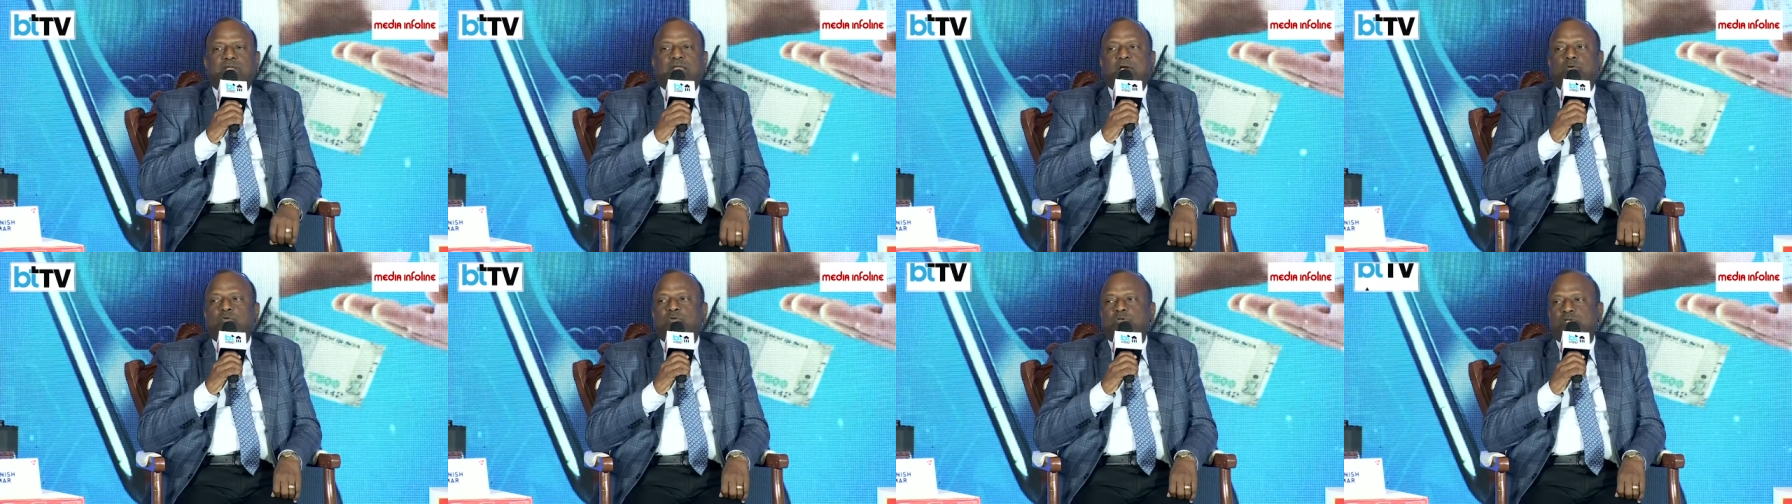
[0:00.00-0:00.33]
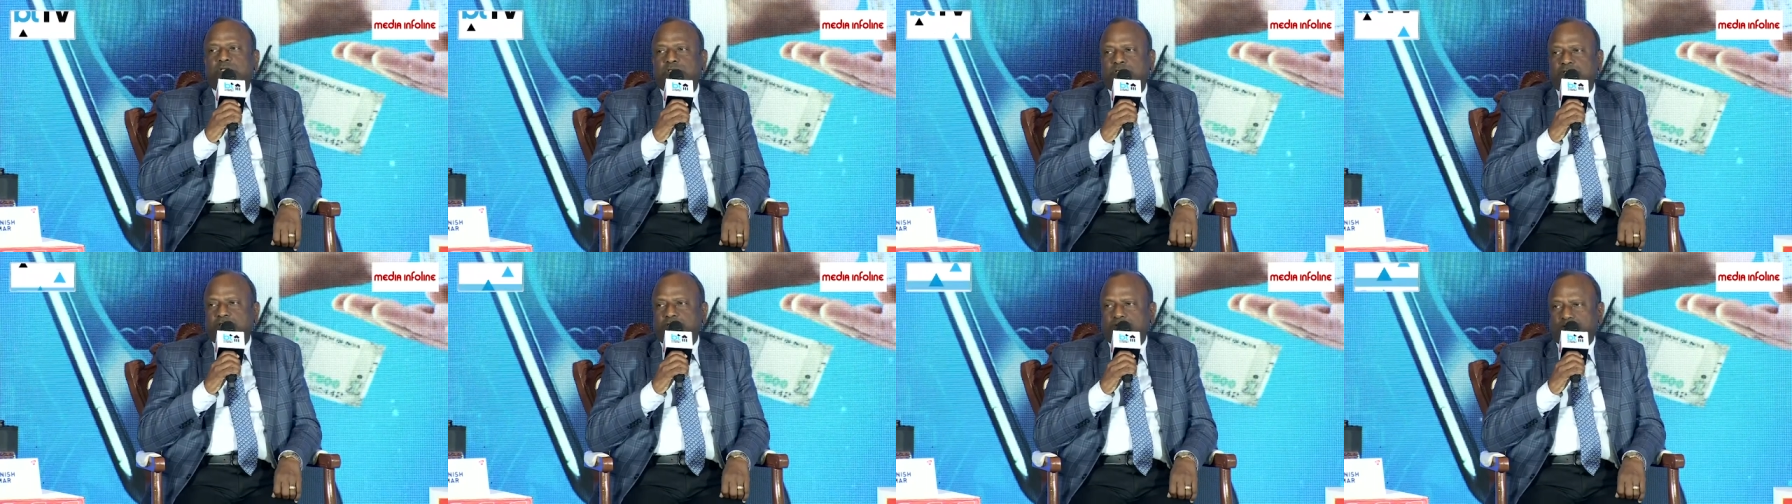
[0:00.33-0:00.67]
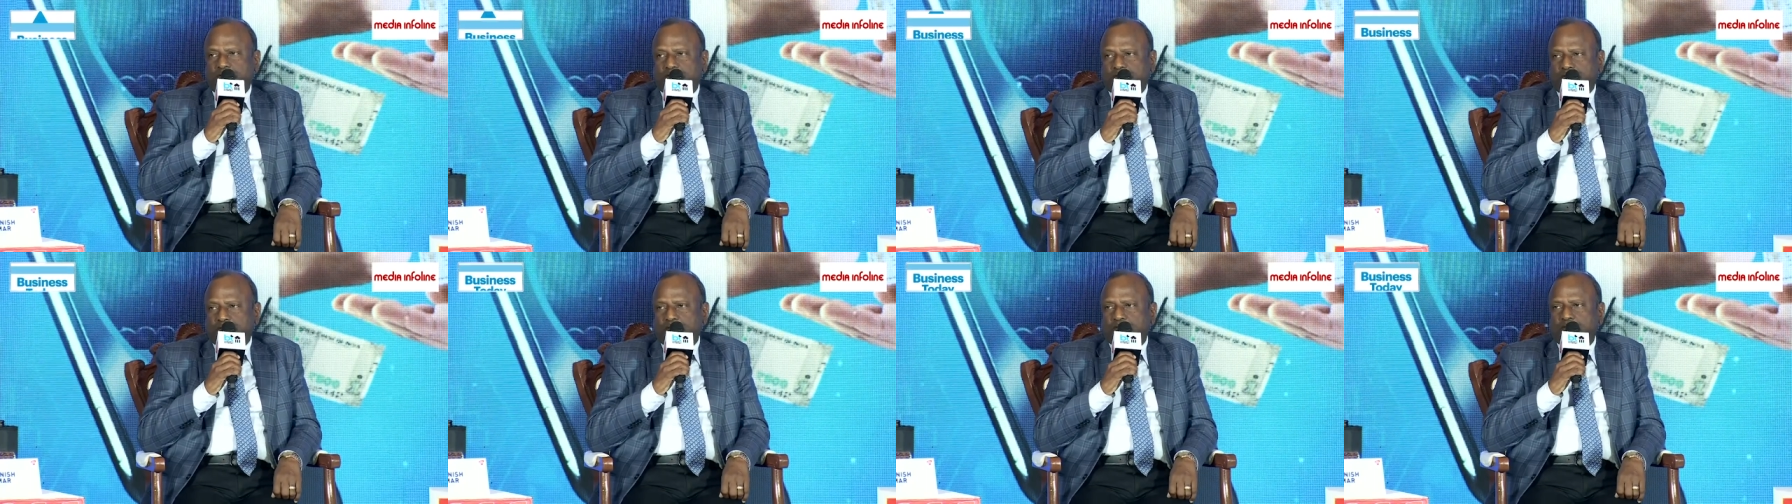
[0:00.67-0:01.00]

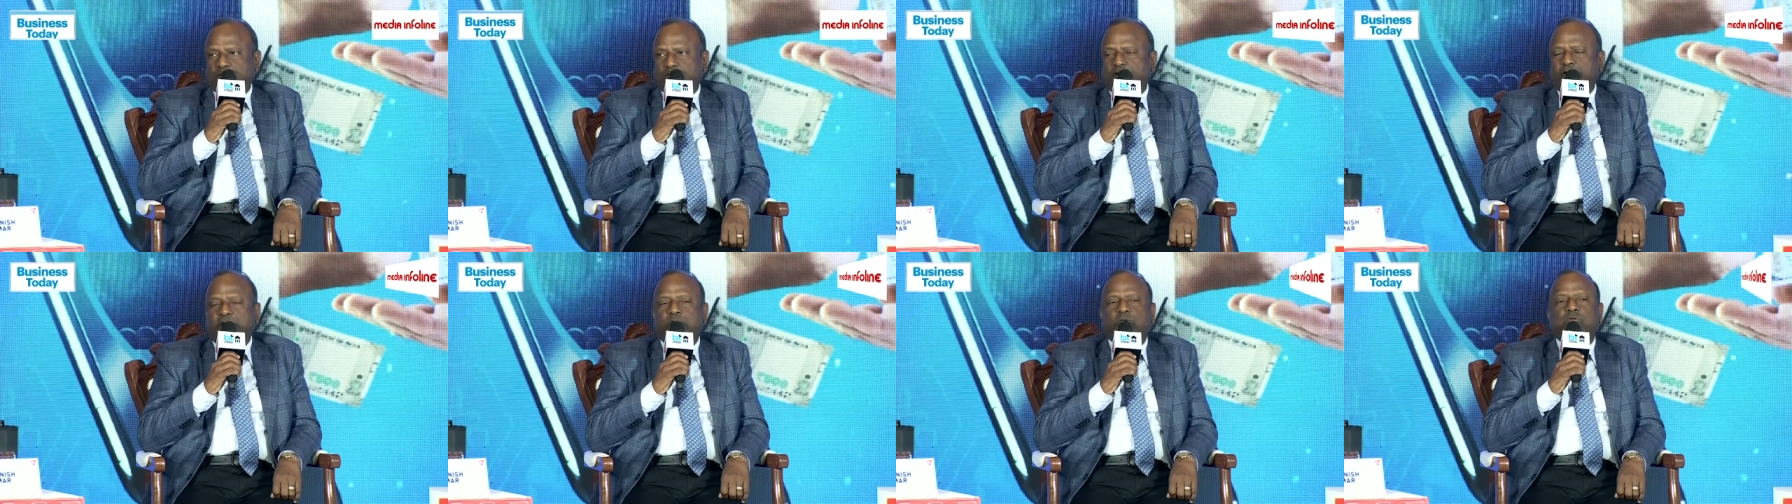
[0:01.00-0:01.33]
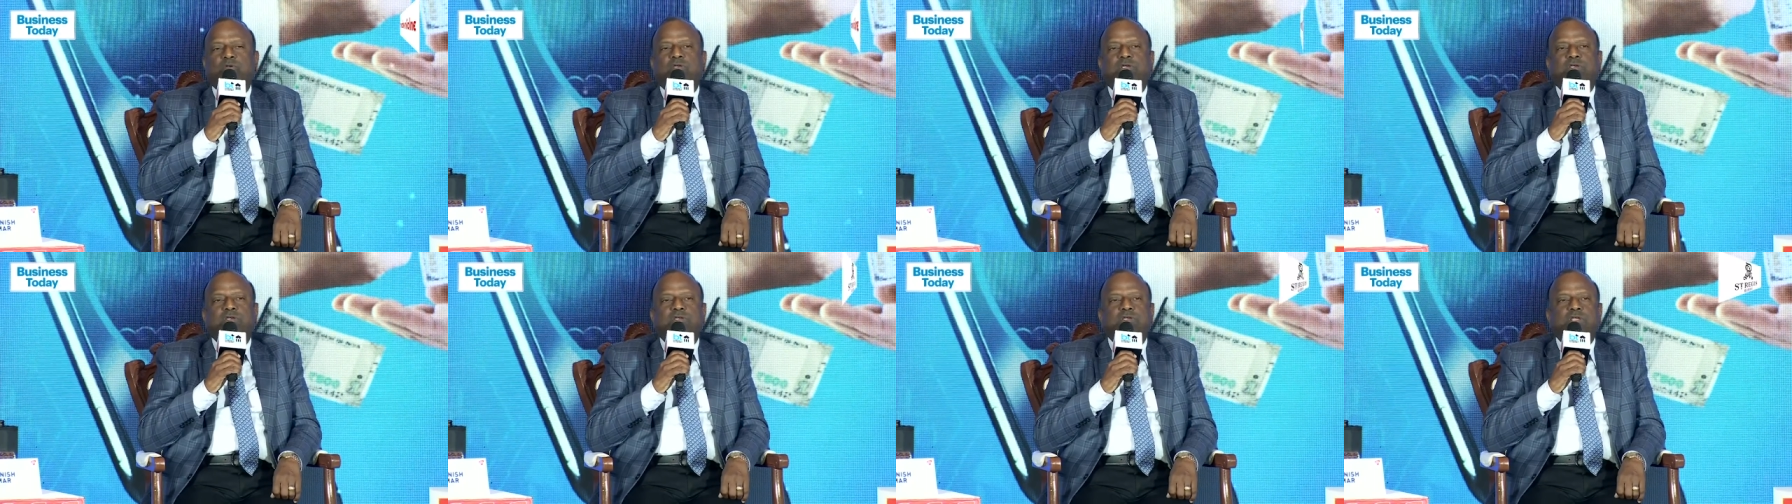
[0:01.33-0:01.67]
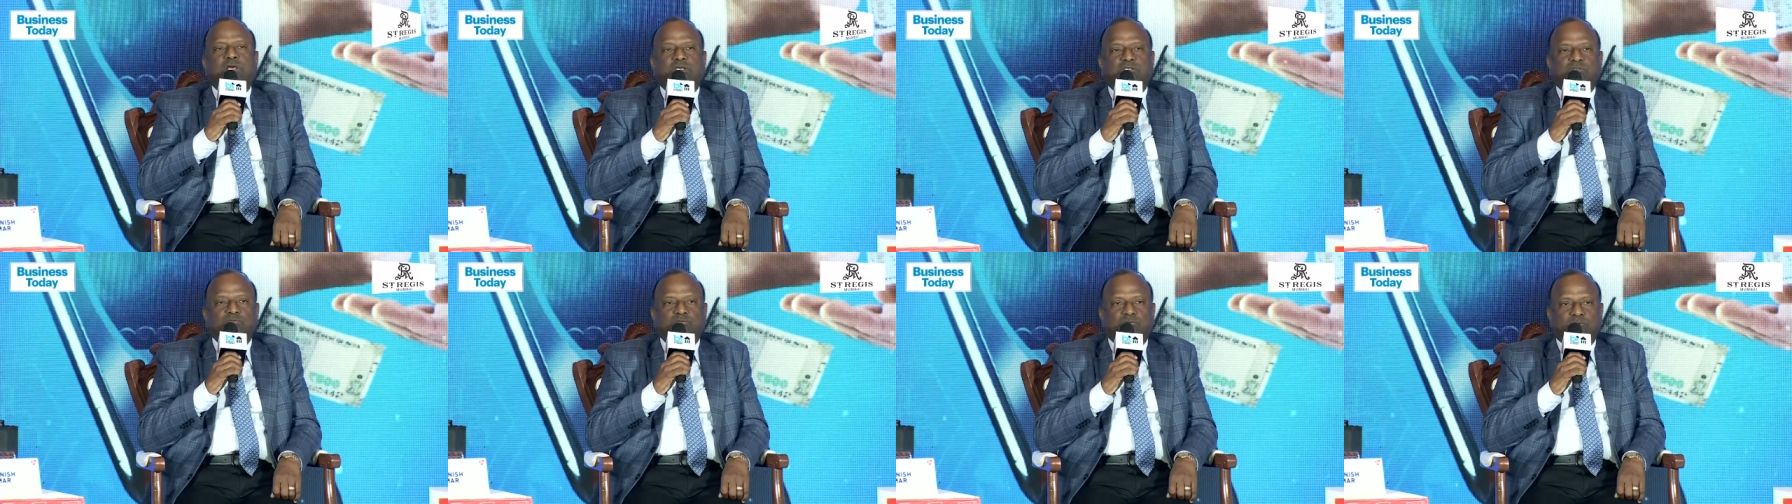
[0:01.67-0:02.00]
regulation or
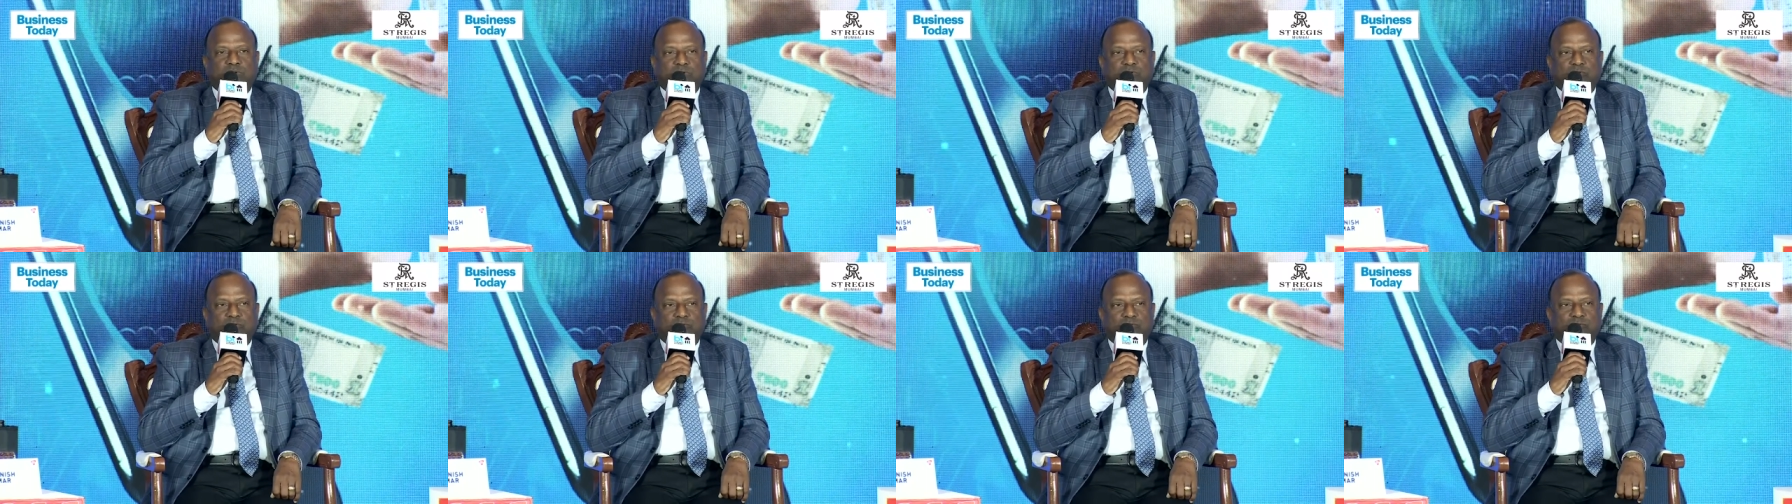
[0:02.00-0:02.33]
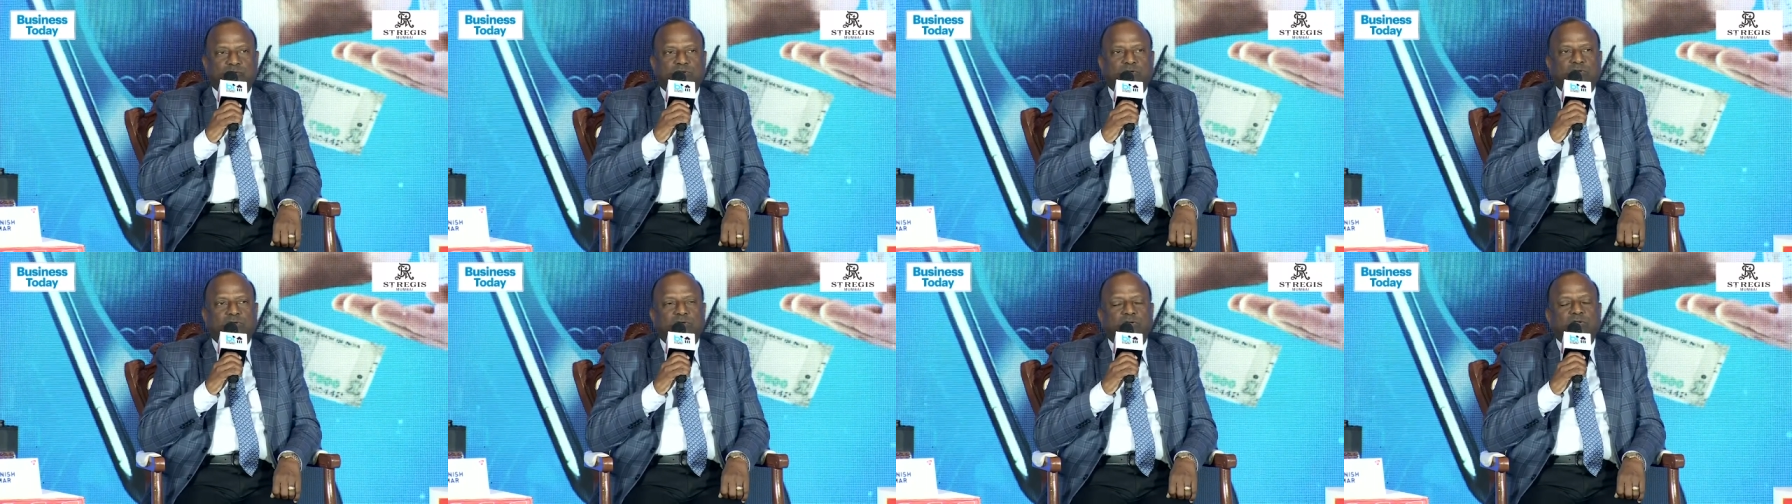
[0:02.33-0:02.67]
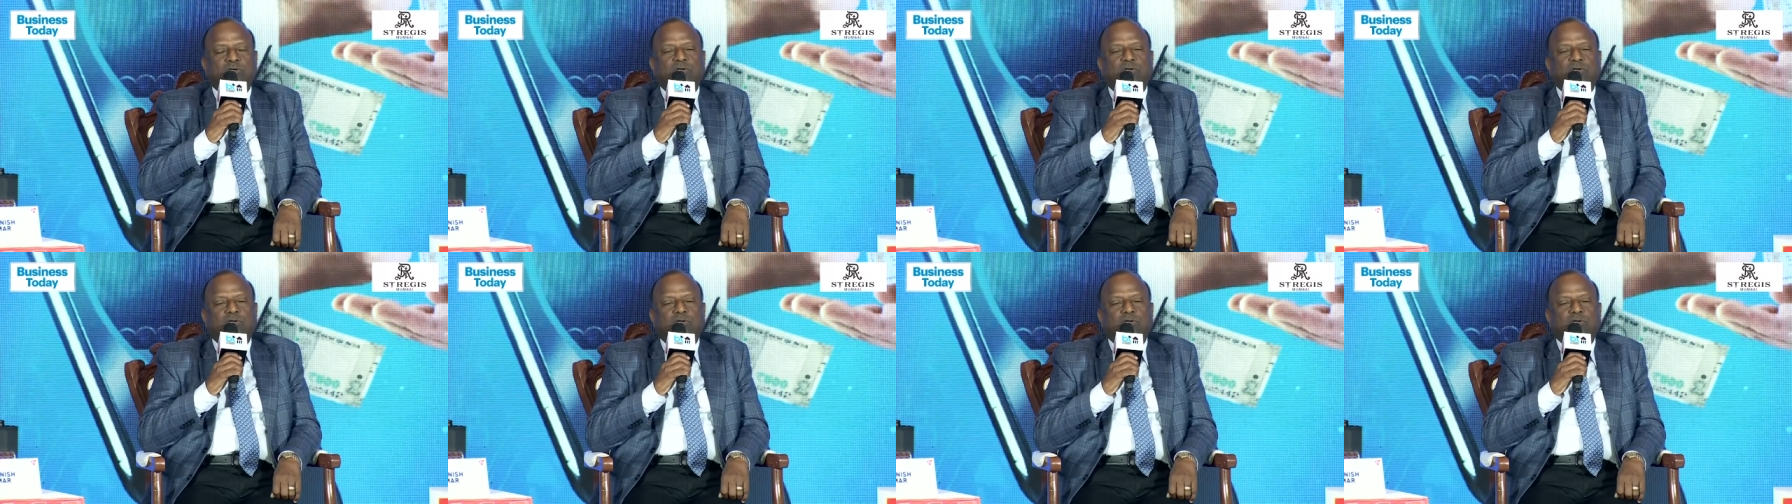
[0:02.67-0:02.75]
regulatory aspect of it.